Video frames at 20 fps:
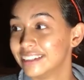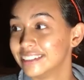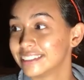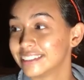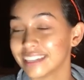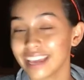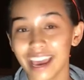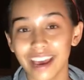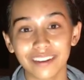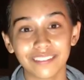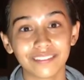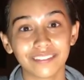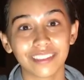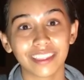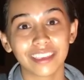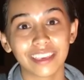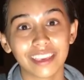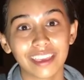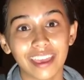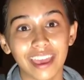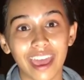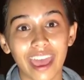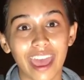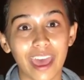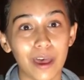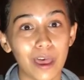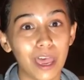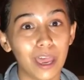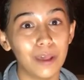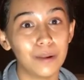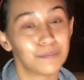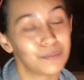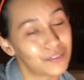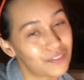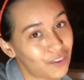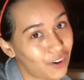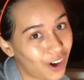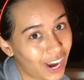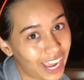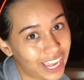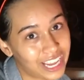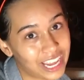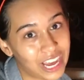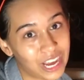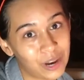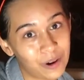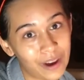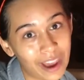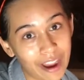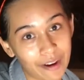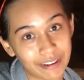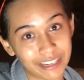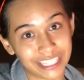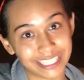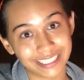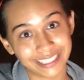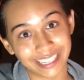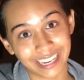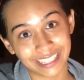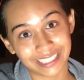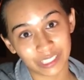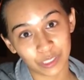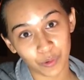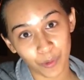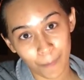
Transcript: So yeah, and before I go, I would just like to